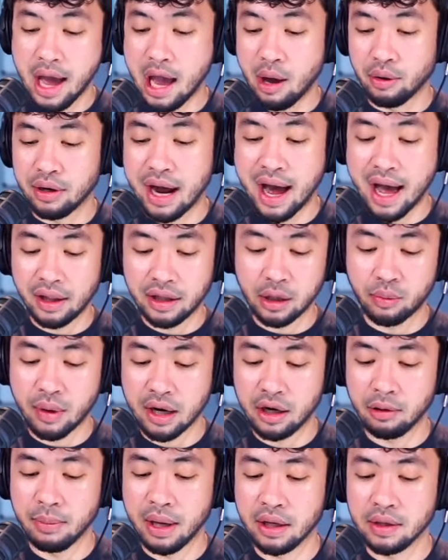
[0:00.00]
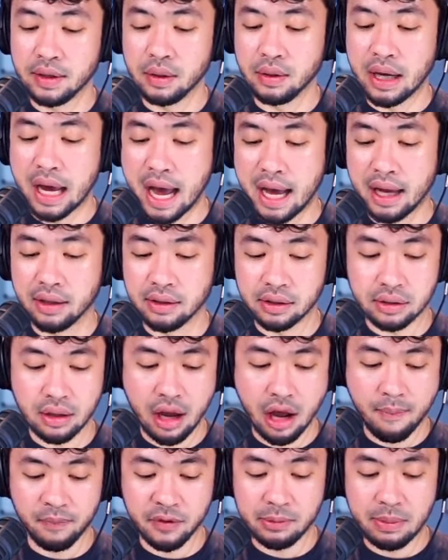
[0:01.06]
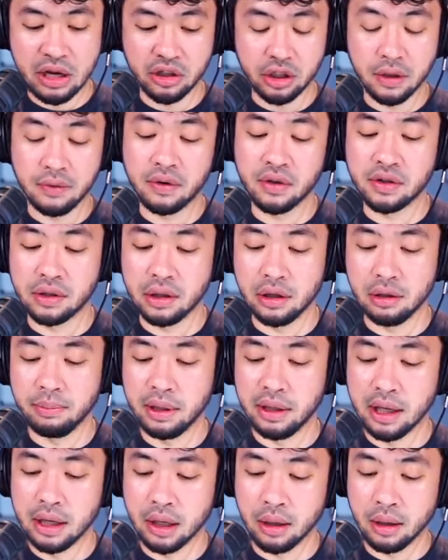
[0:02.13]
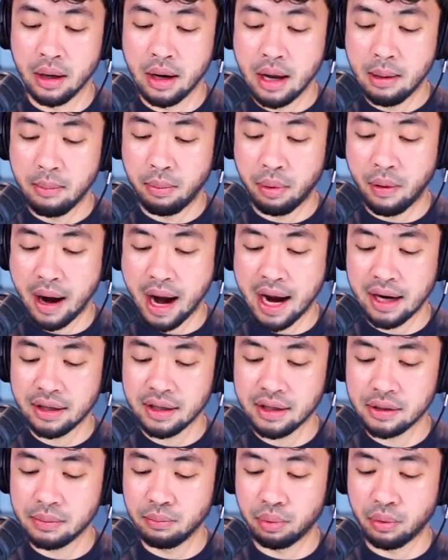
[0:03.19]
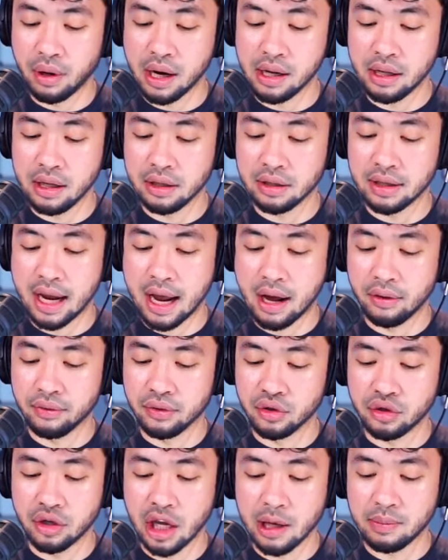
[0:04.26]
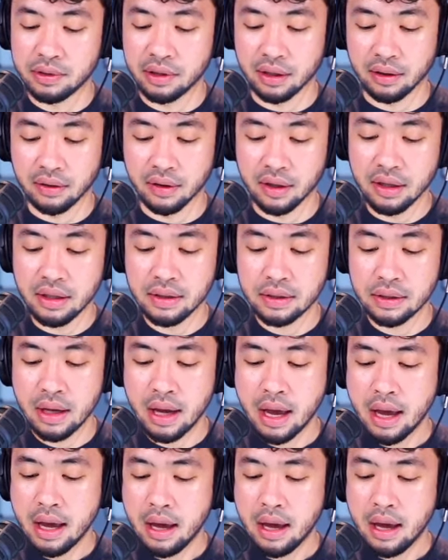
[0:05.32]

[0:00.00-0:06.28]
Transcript: I would highly recommend you guys, especially if you're still a beginner, practice breaking down the shapes like this.